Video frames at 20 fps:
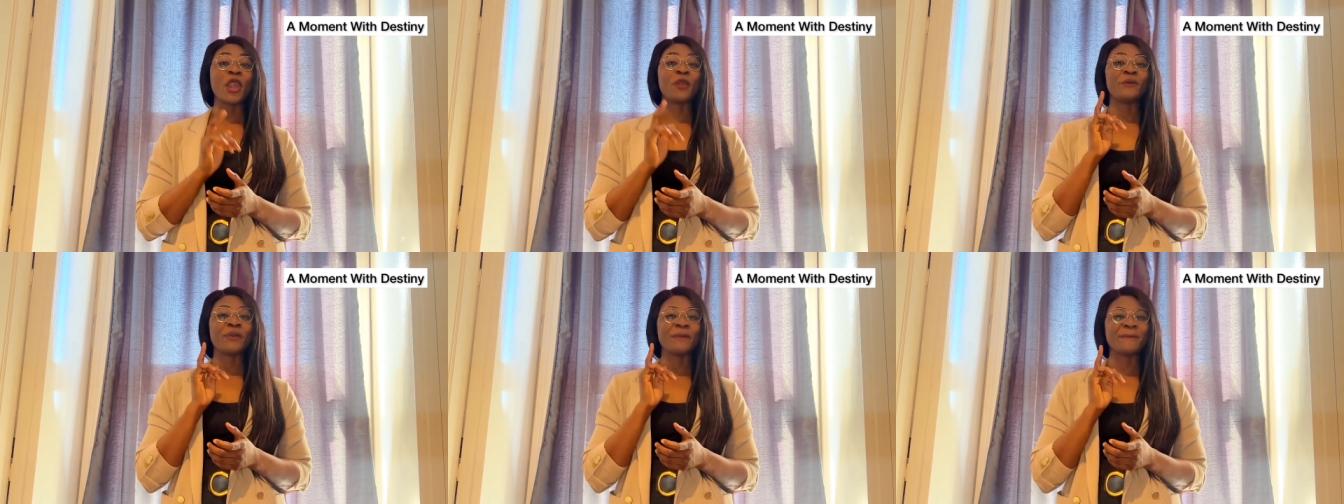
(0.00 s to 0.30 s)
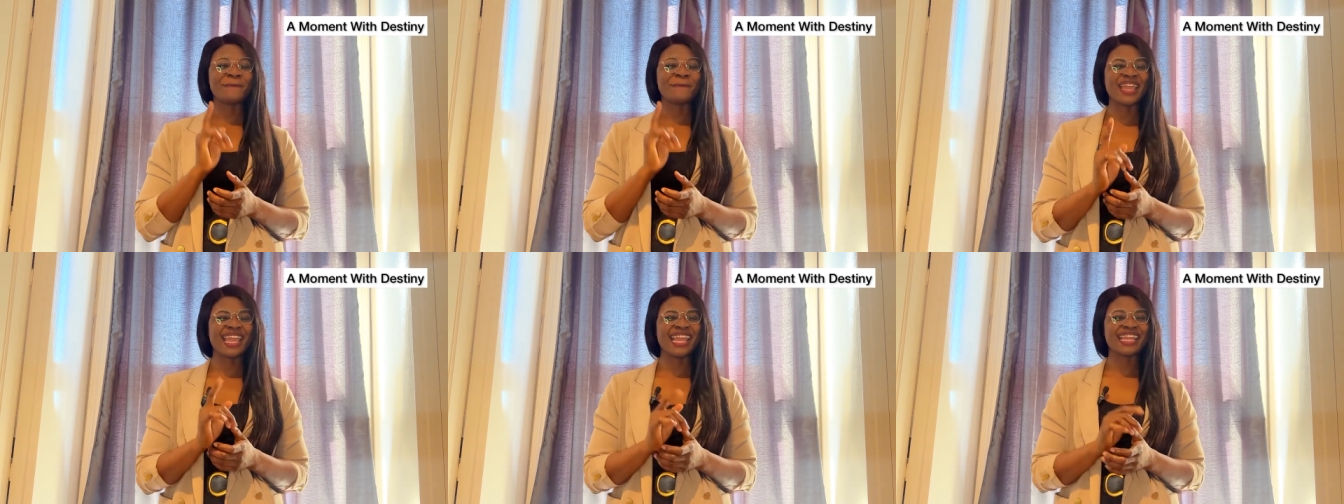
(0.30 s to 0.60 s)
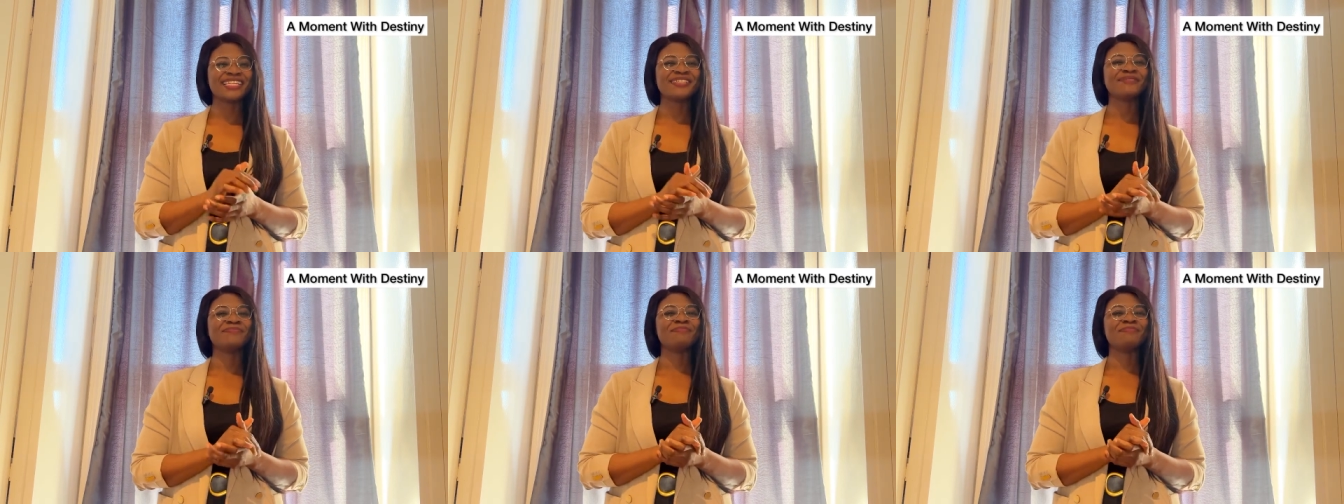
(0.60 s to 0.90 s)

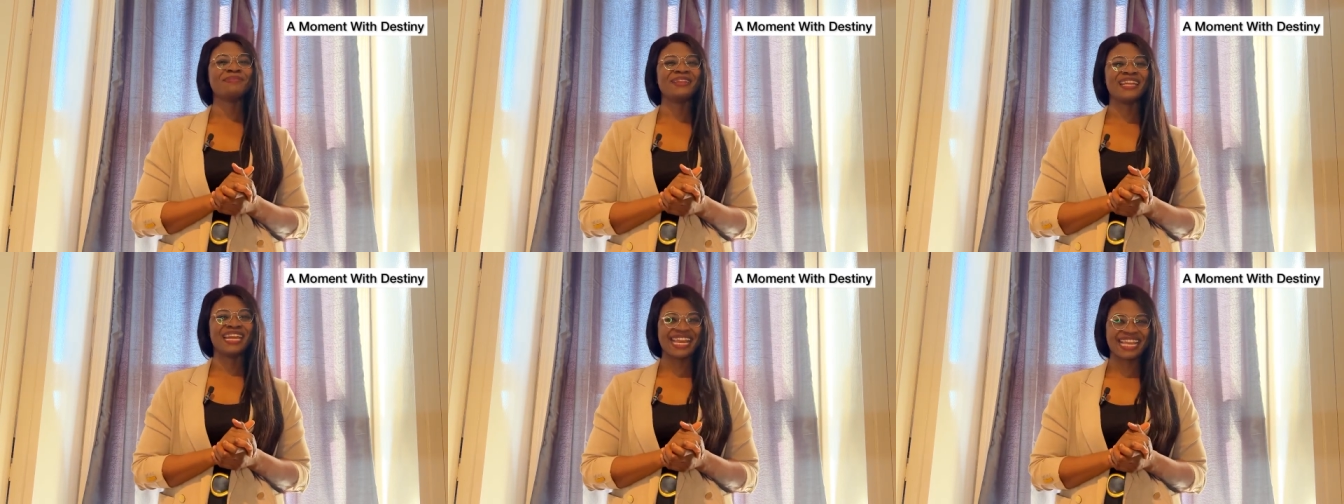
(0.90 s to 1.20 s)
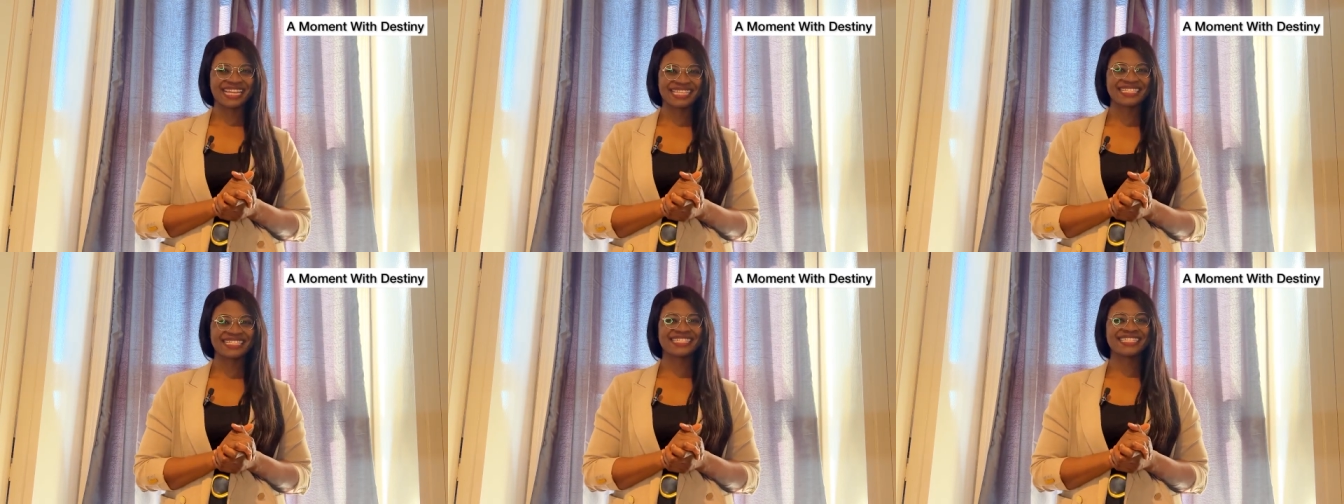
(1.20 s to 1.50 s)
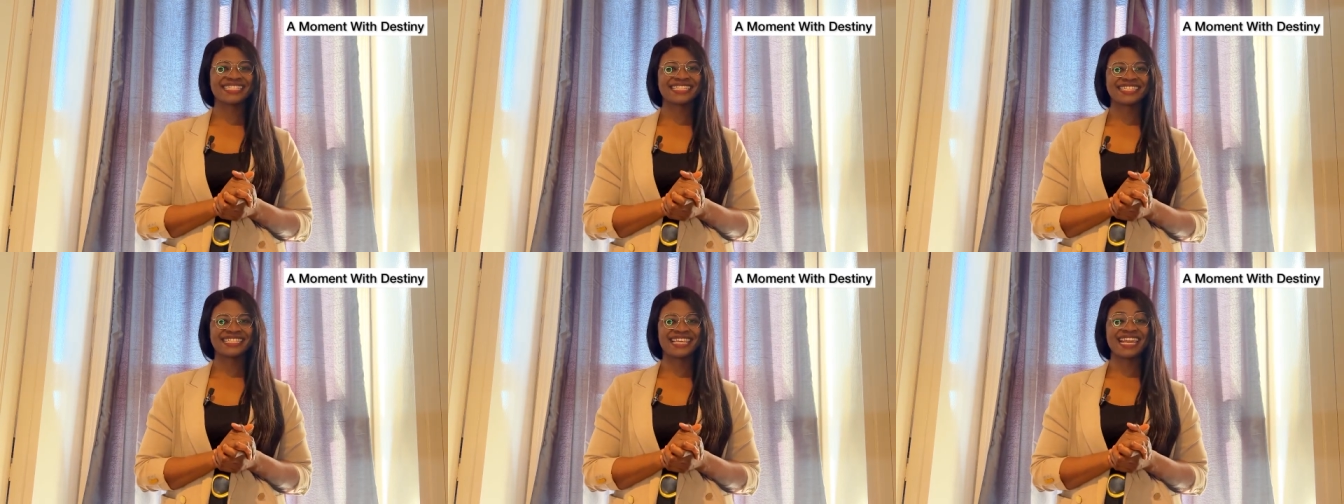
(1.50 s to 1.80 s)
Remain
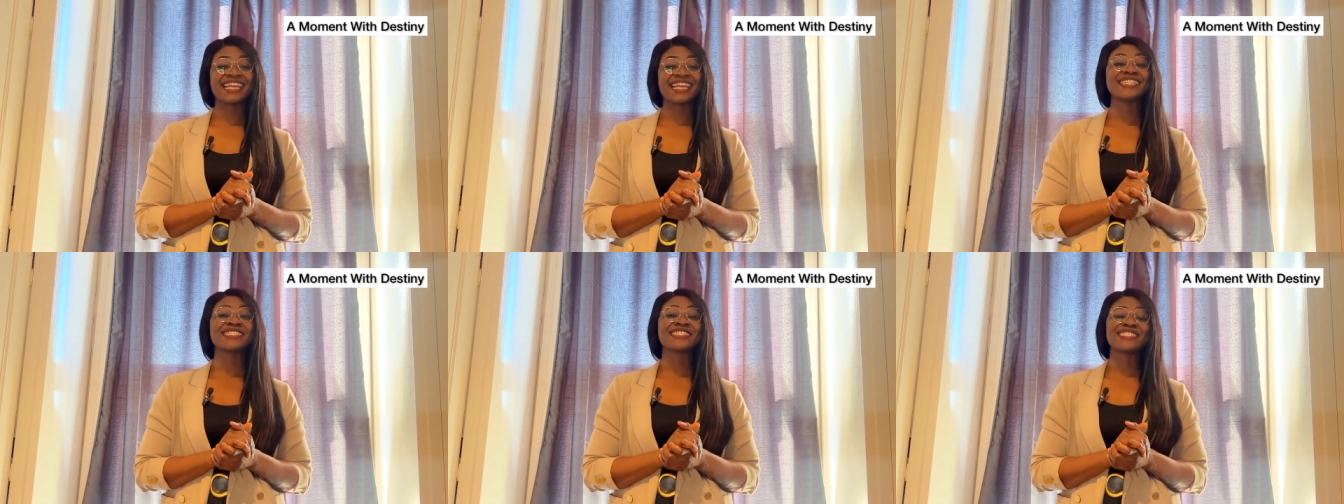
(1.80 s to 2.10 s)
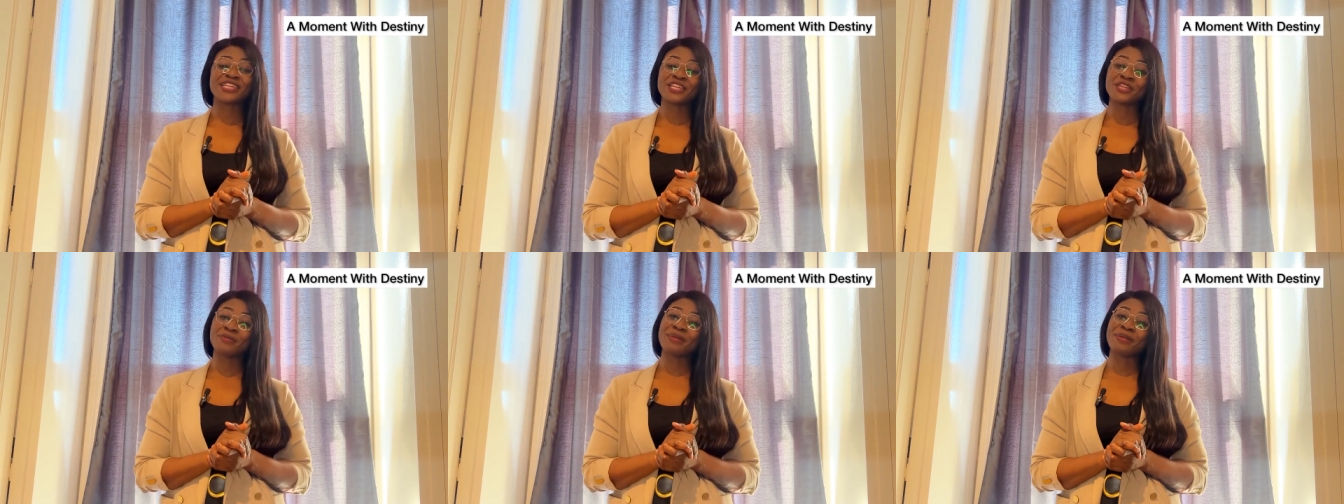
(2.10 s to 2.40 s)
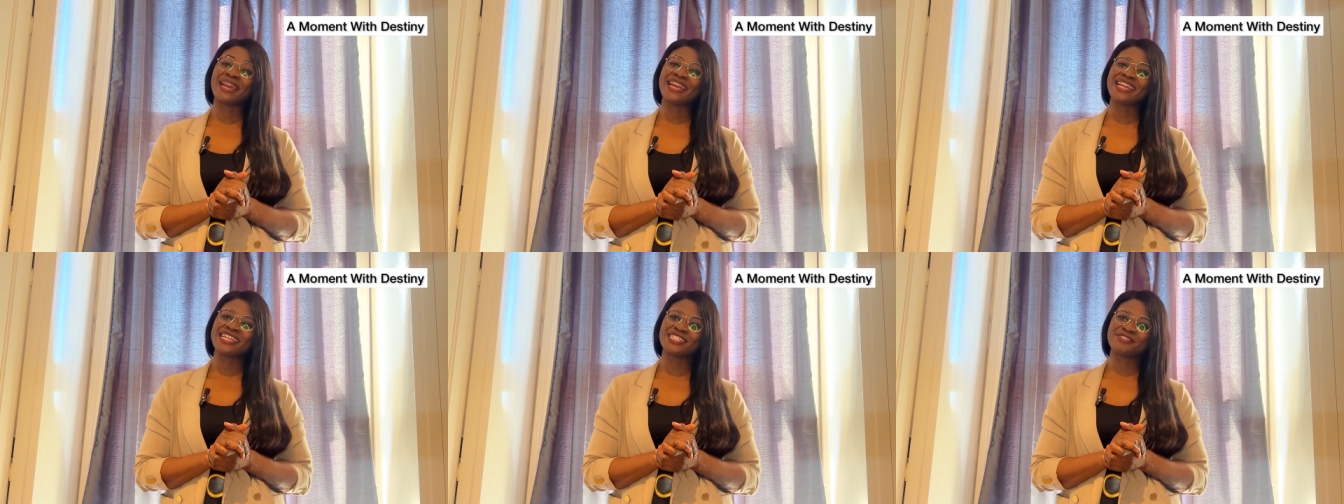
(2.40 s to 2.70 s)
blessed and see you in
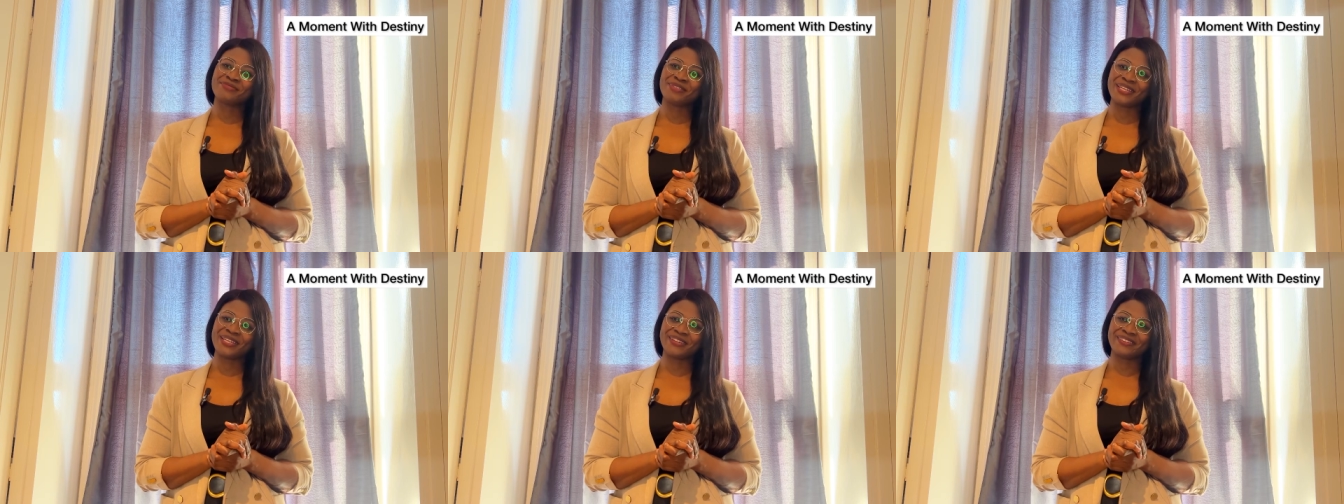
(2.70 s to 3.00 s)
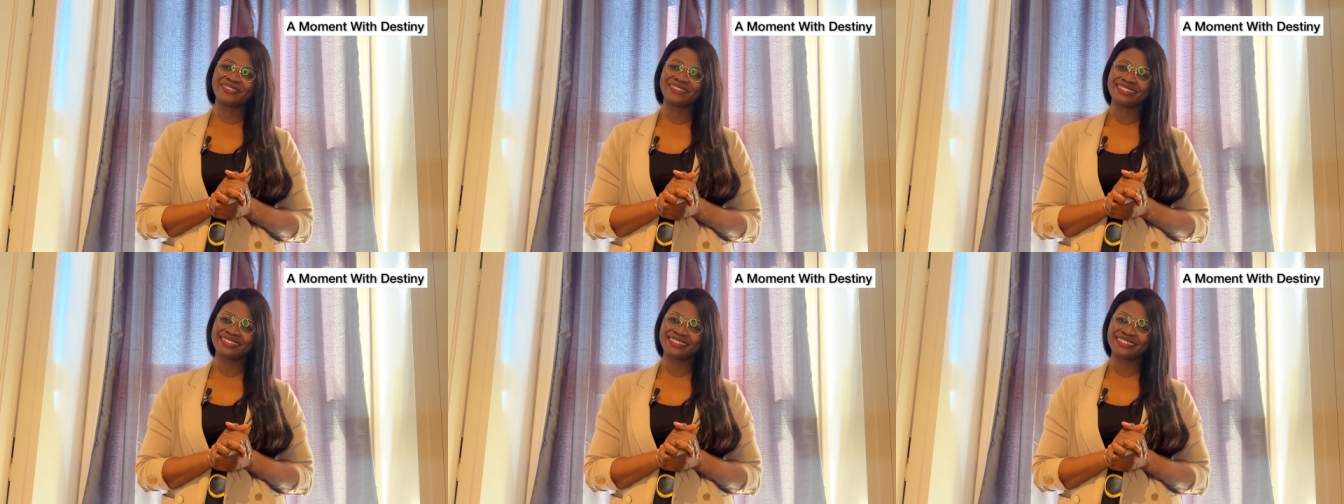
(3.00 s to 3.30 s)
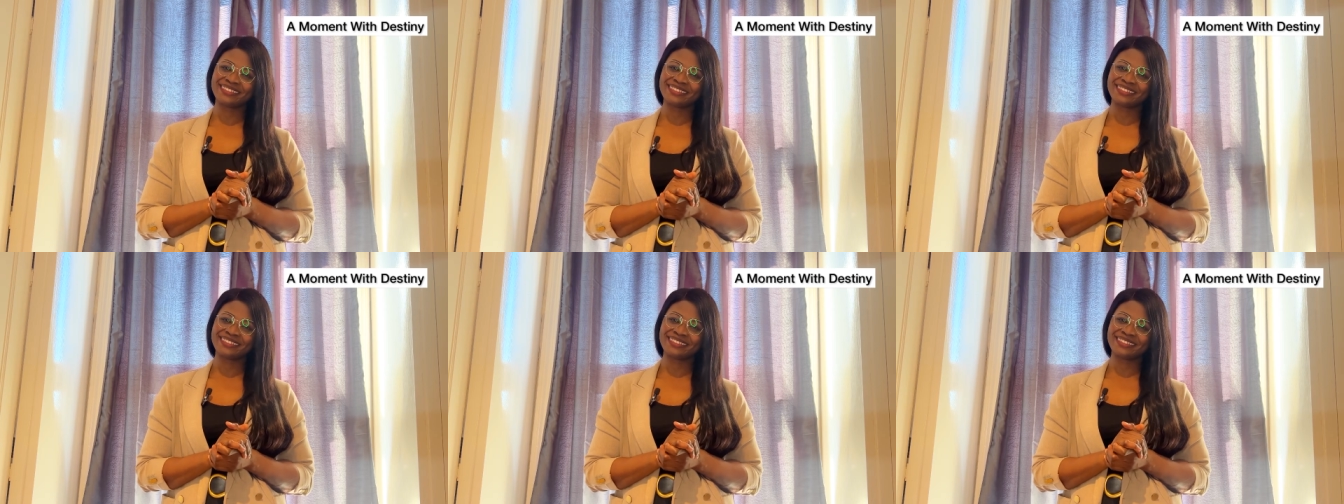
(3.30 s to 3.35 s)
my next video.